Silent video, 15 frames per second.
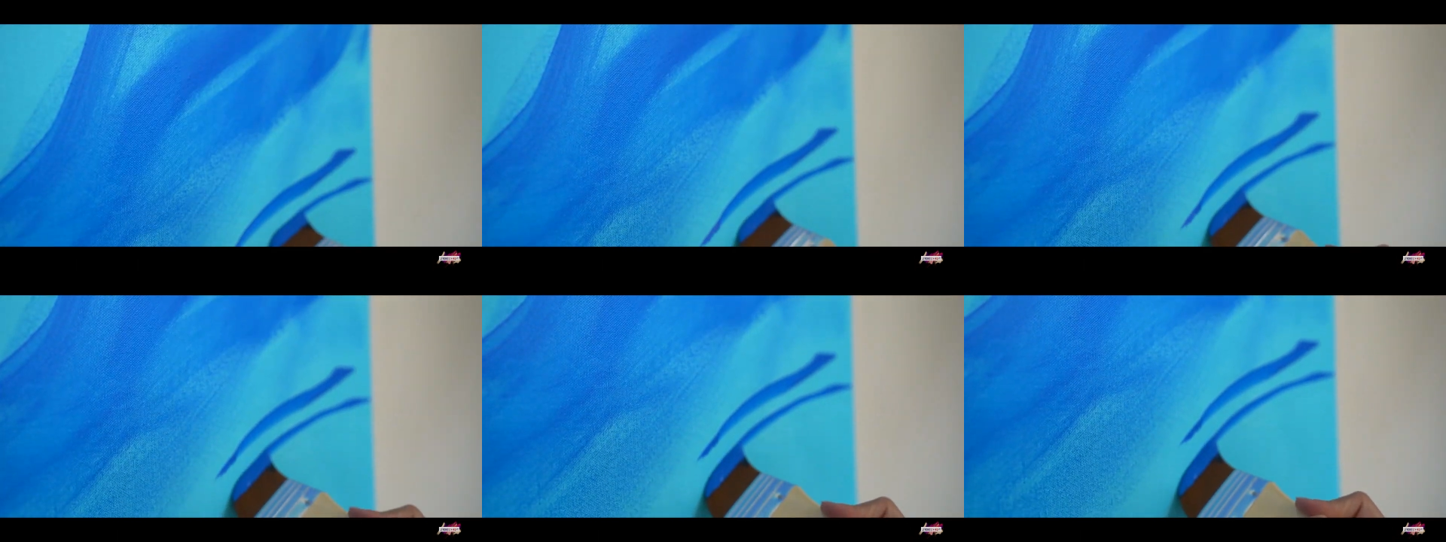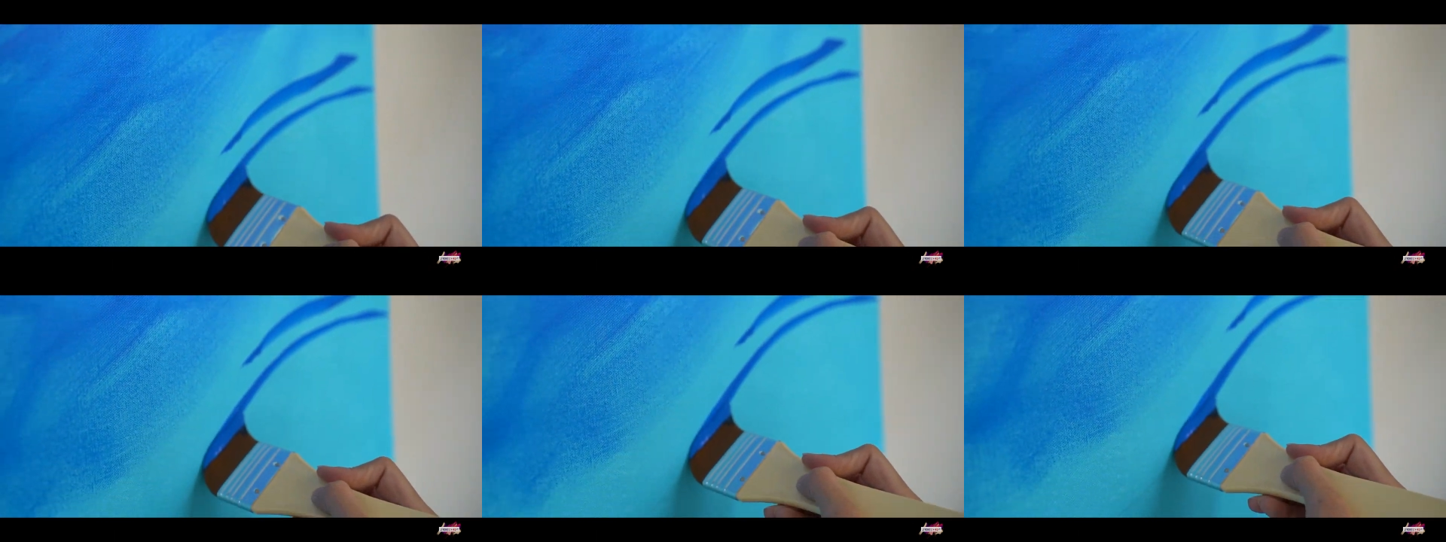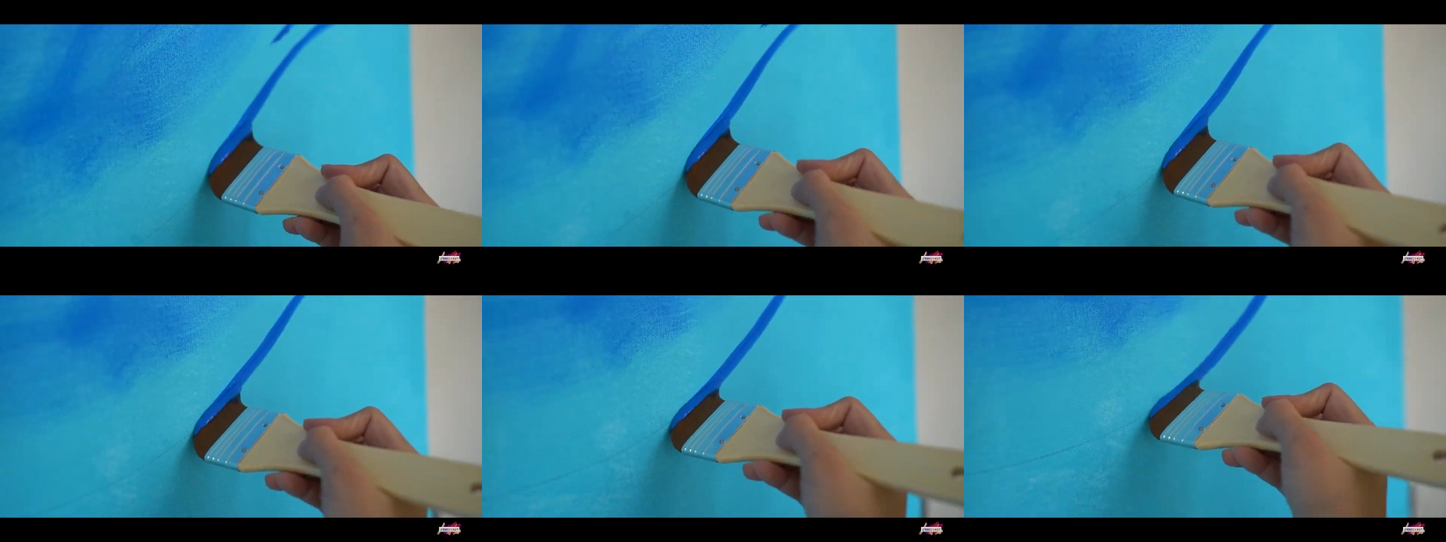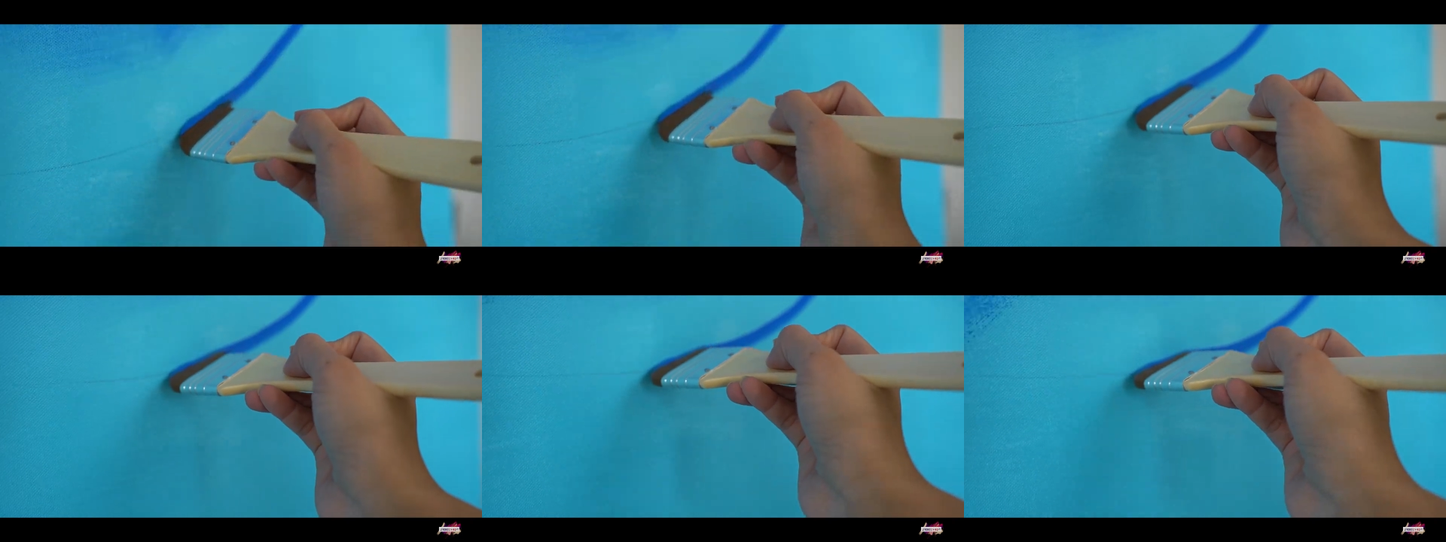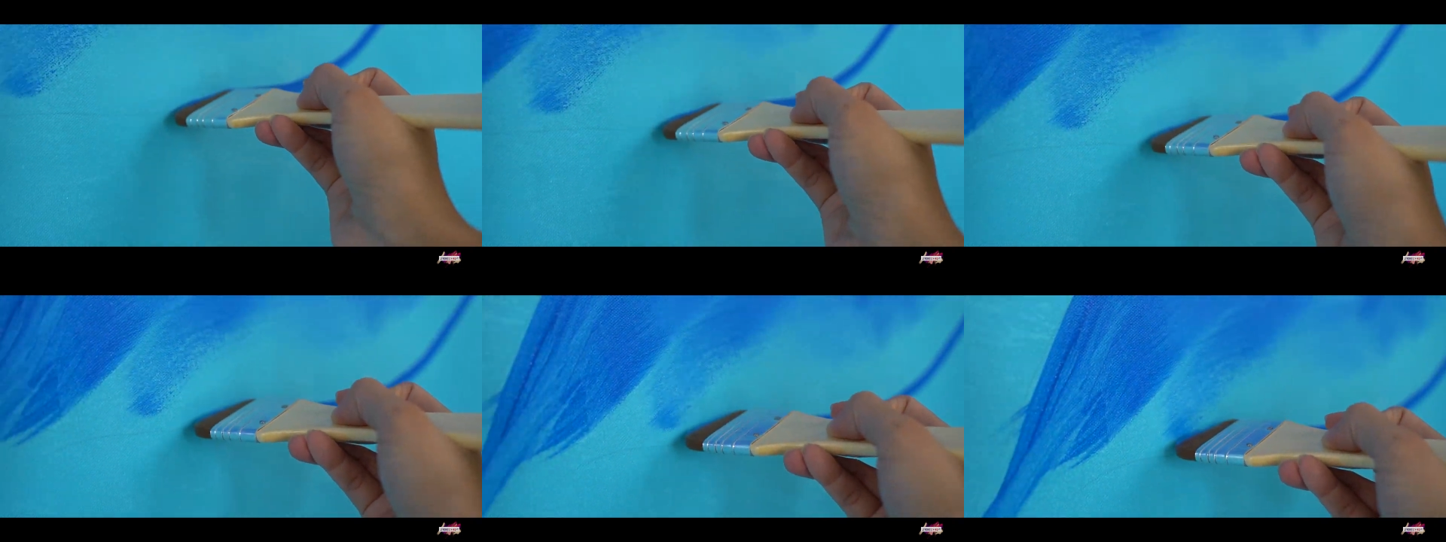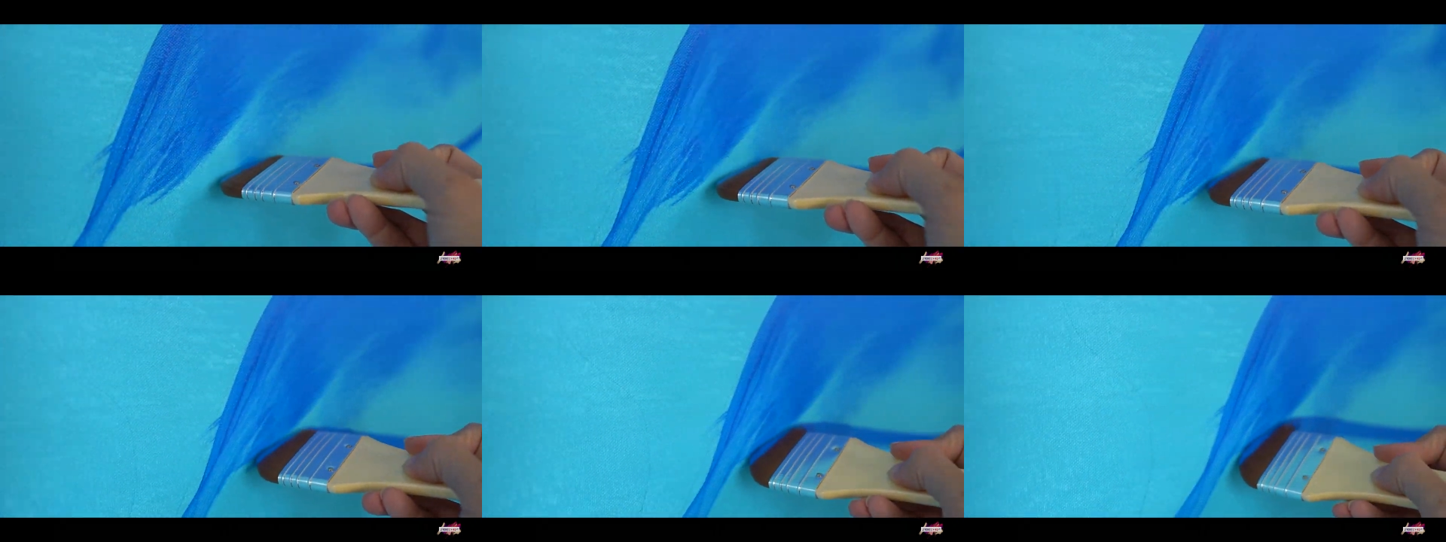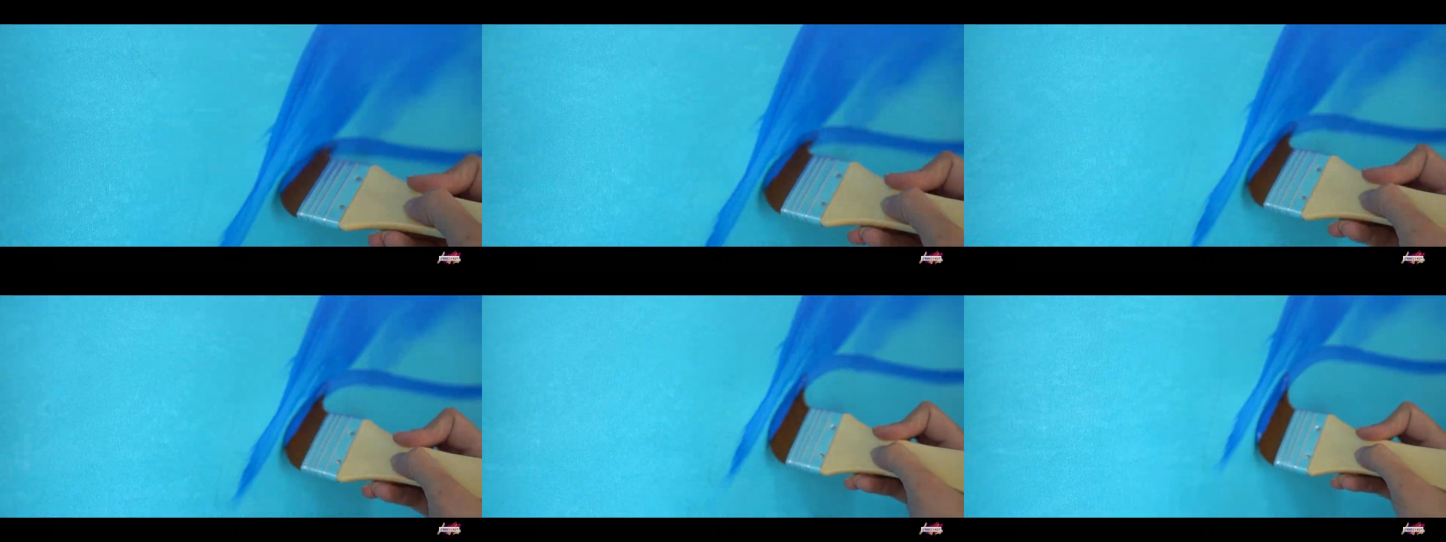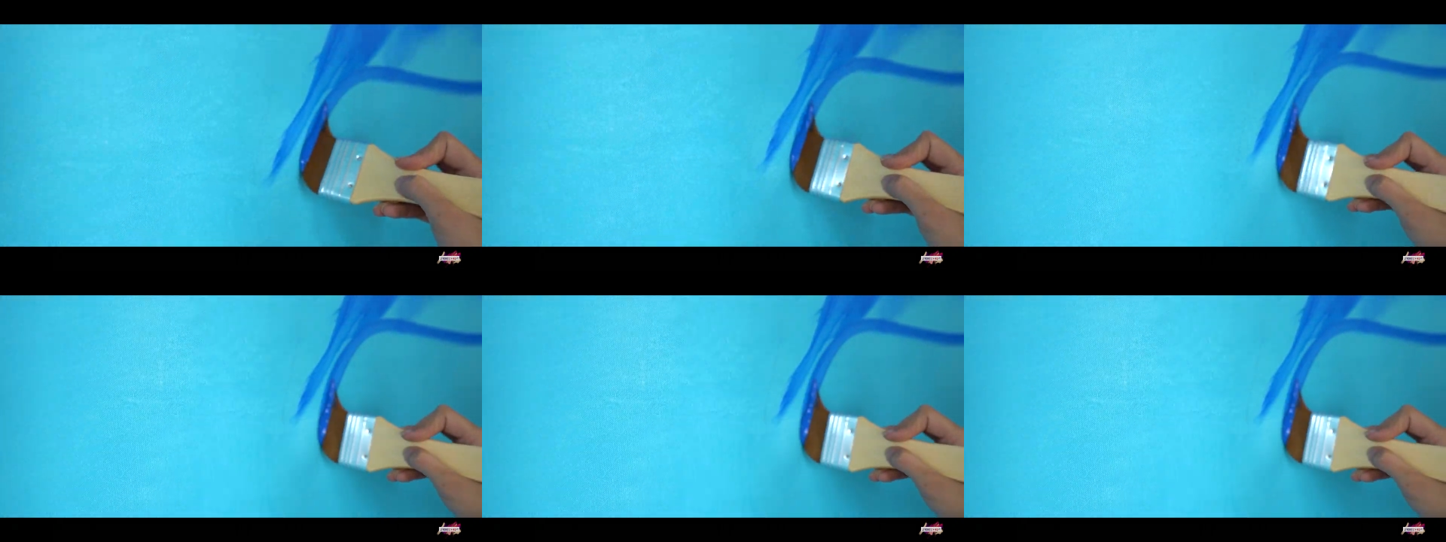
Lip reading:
Nobody's mouth can be seen.